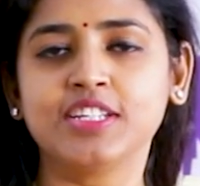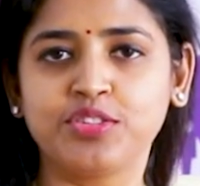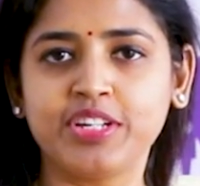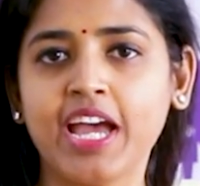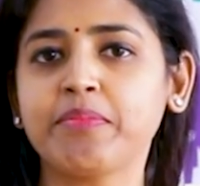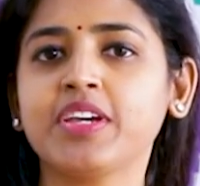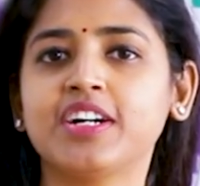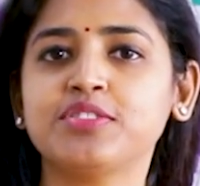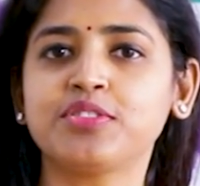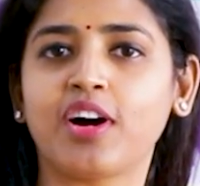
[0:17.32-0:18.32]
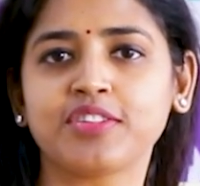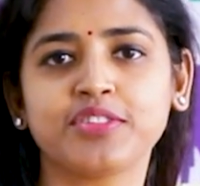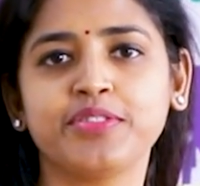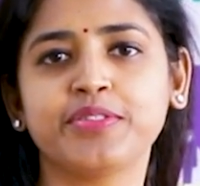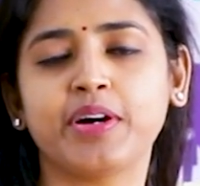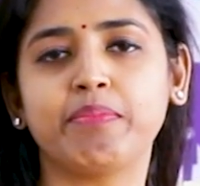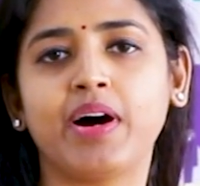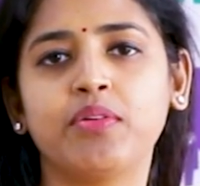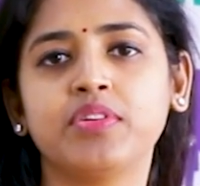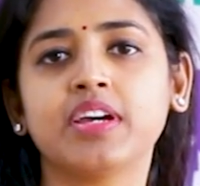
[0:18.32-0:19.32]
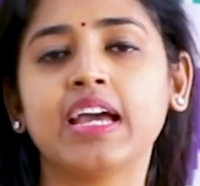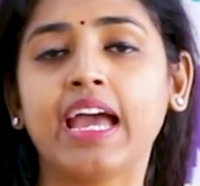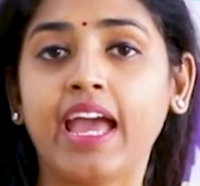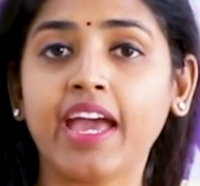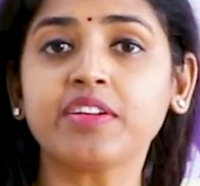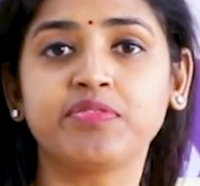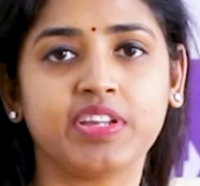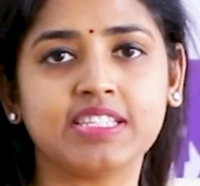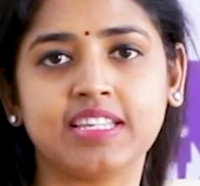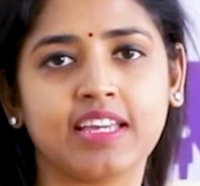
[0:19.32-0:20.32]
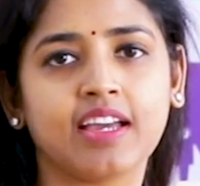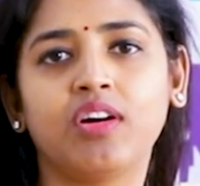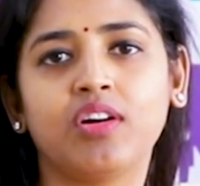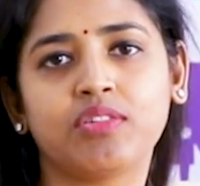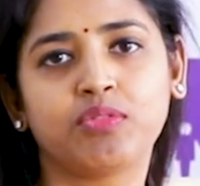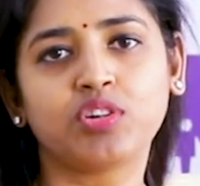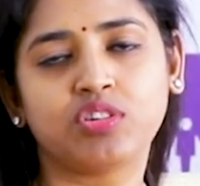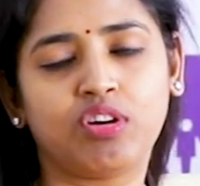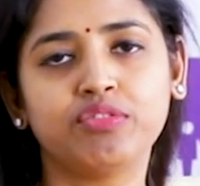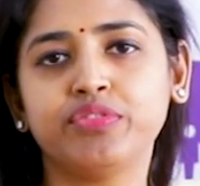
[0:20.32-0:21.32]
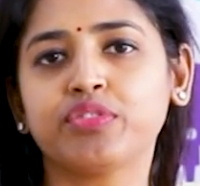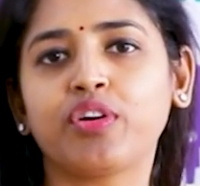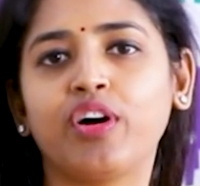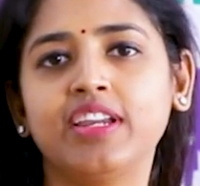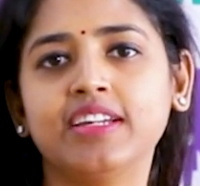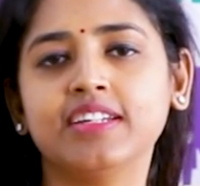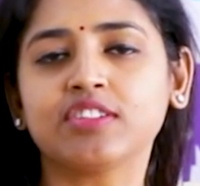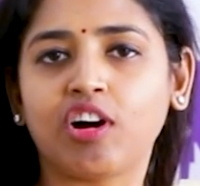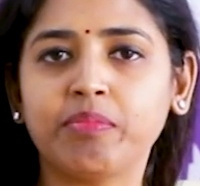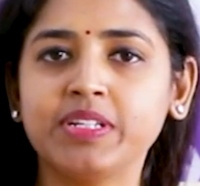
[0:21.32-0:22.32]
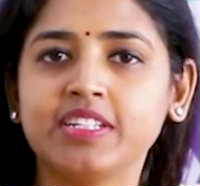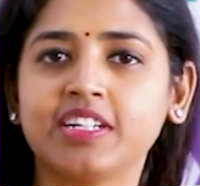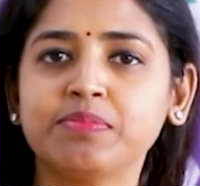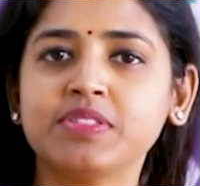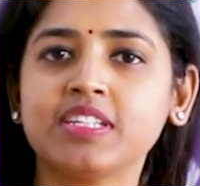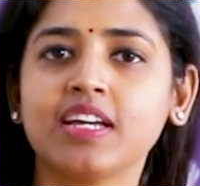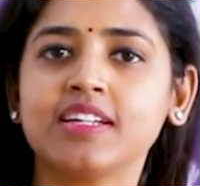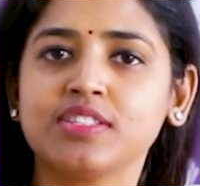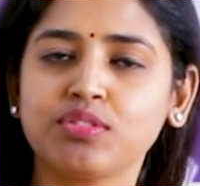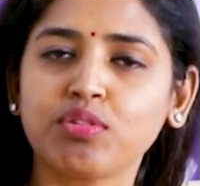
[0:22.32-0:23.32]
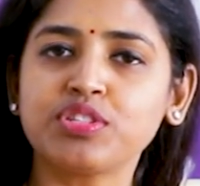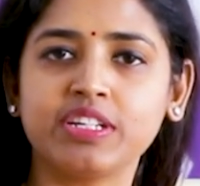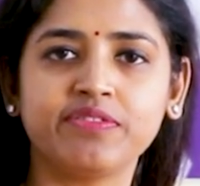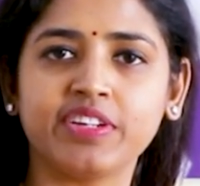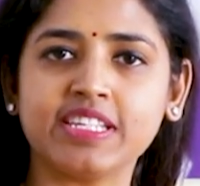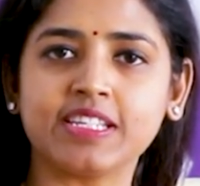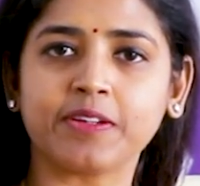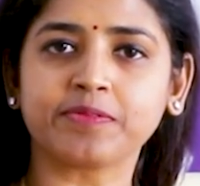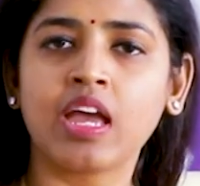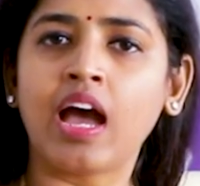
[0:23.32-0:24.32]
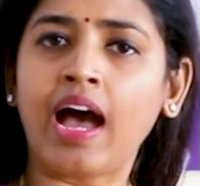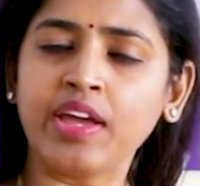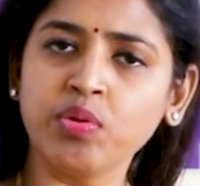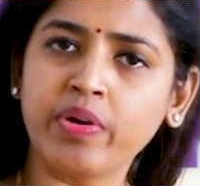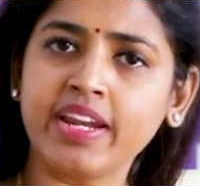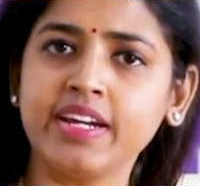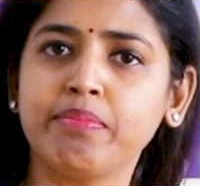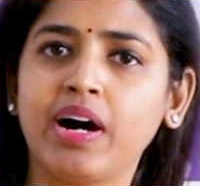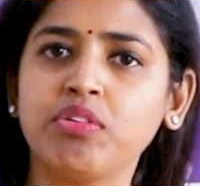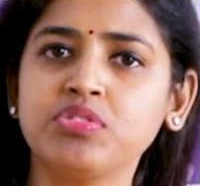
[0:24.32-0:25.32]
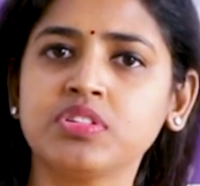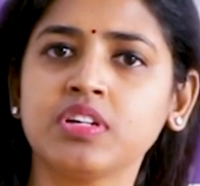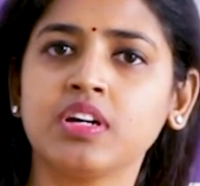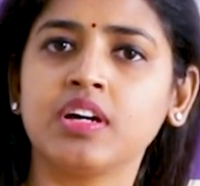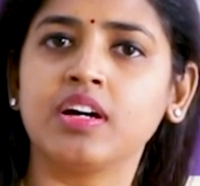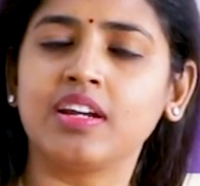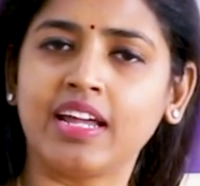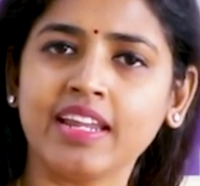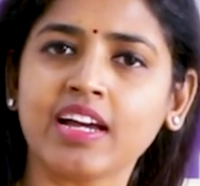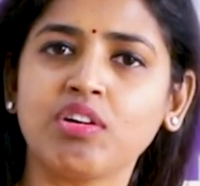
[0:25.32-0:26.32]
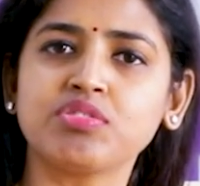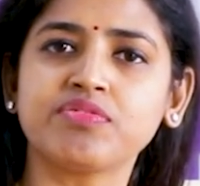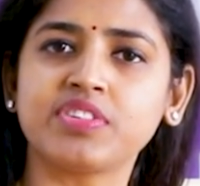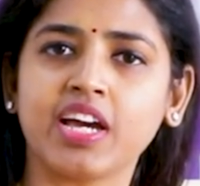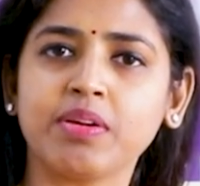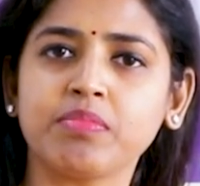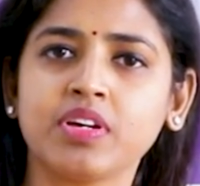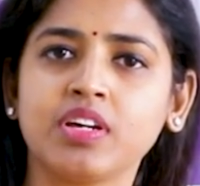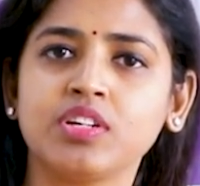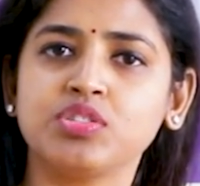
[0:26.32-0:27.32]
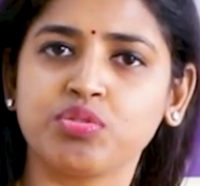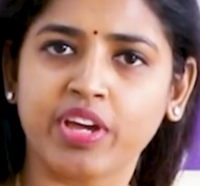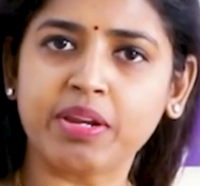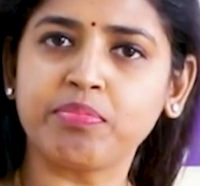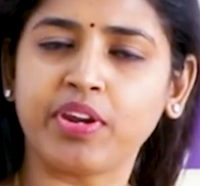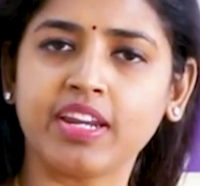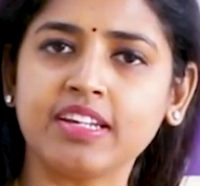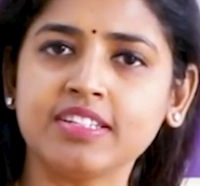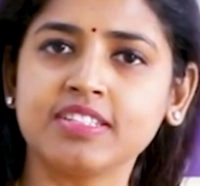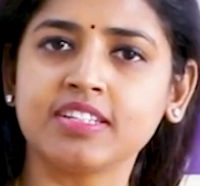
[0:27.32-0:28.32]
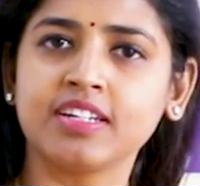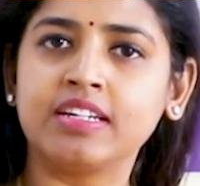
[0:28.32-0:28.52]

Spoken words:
Today I'm here to talk to you about egg freezing, or what all of you call in common terms, social freezing. Are you worried about running out of time to get pregnant?